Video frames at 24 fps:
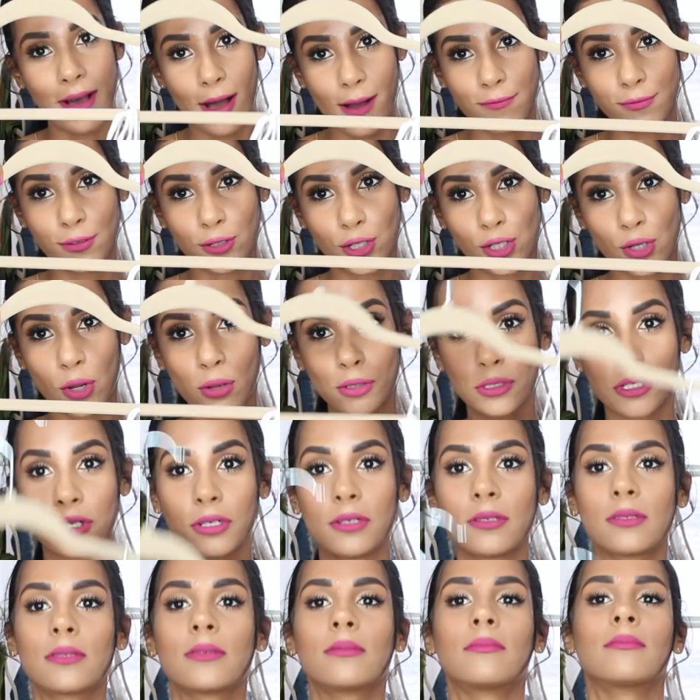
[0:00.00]
off the
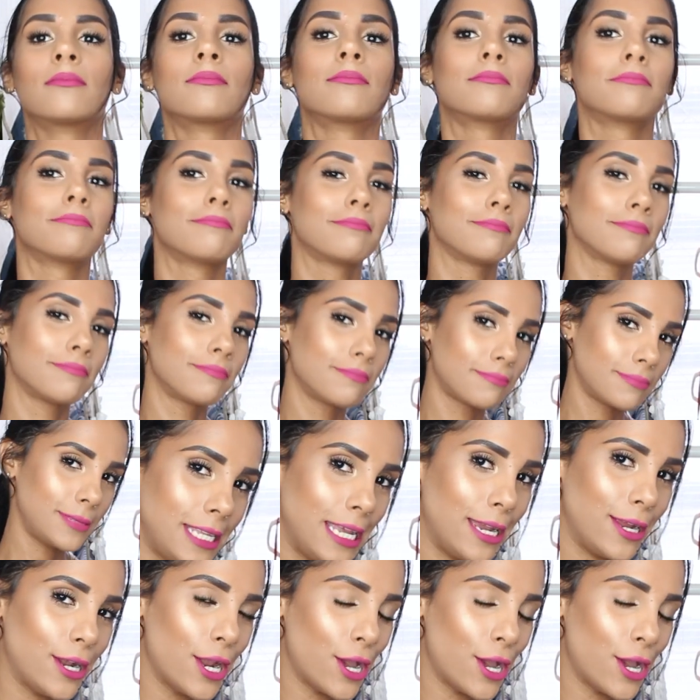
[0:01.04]
shoulders you